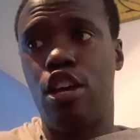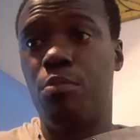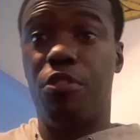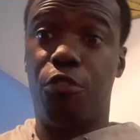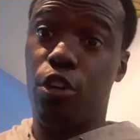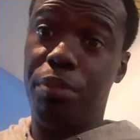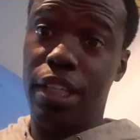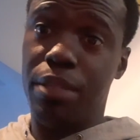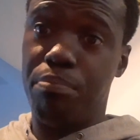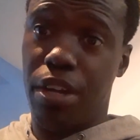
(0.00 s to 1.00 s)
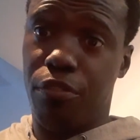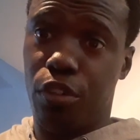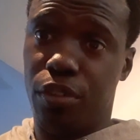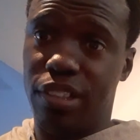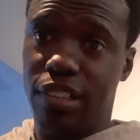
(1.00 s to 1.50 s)
preferably in barefoot
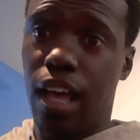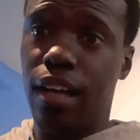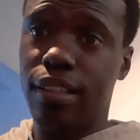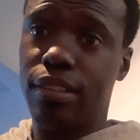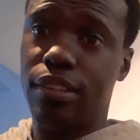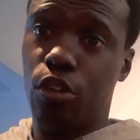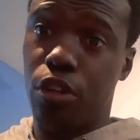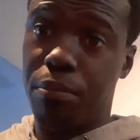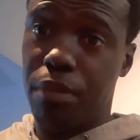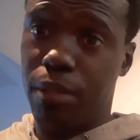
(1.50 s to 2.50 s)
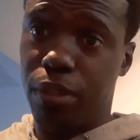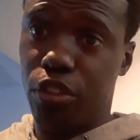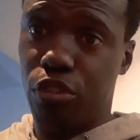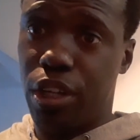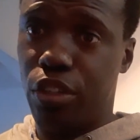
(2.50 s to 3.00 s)
or in socks or in a
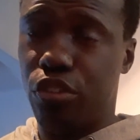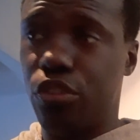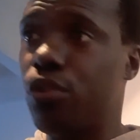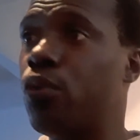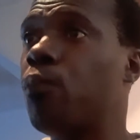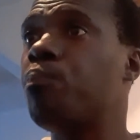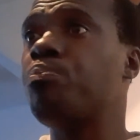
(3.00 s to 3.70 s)
minimalist training shoe.